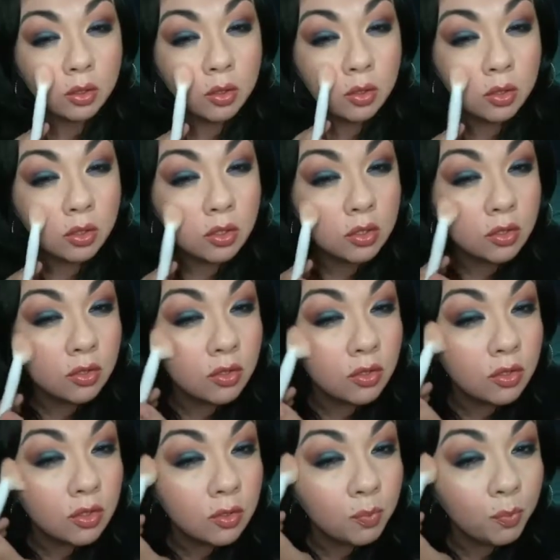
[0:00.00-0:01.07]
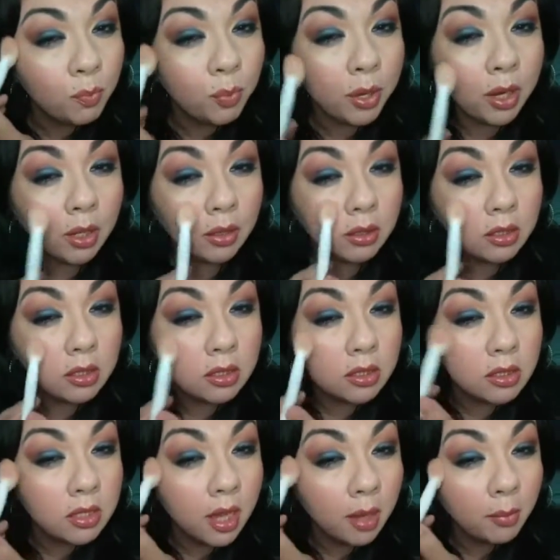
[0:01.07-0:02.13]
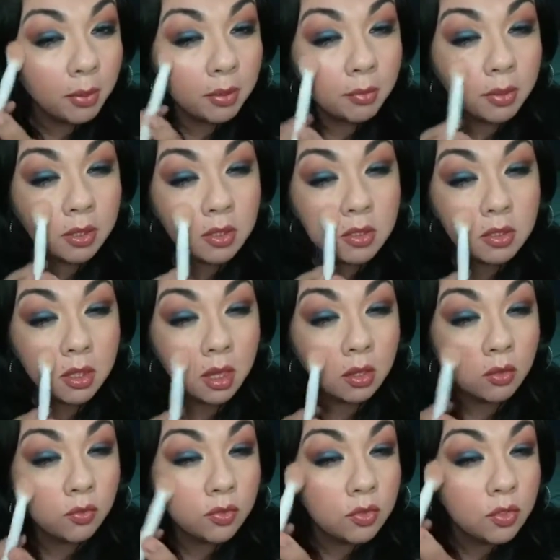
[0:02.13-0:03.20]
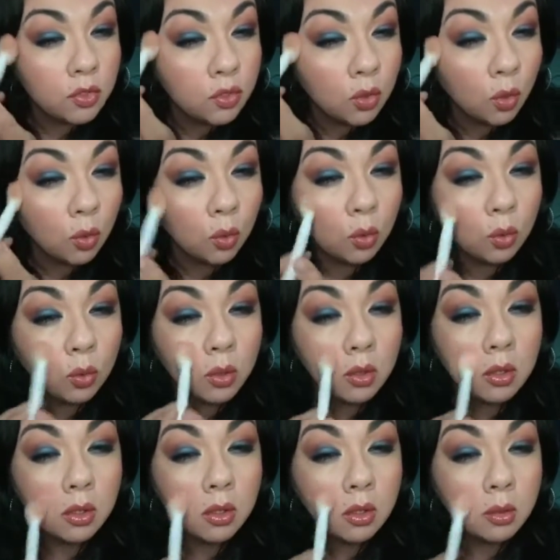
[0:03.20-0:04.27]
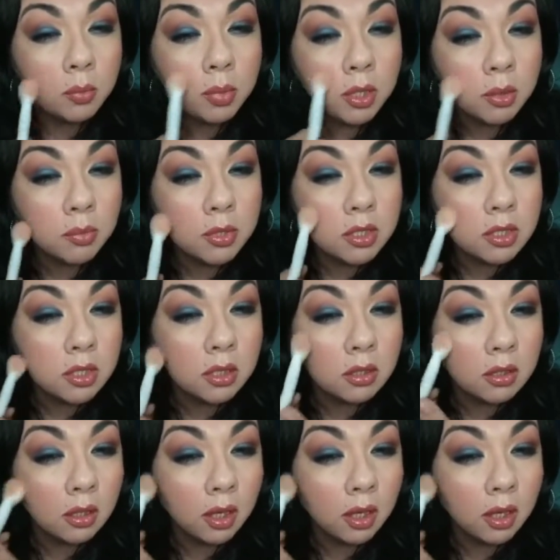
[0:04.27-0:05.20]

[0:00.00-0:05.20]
You, you just barely need to tap it because e.l.f. is so pigmented.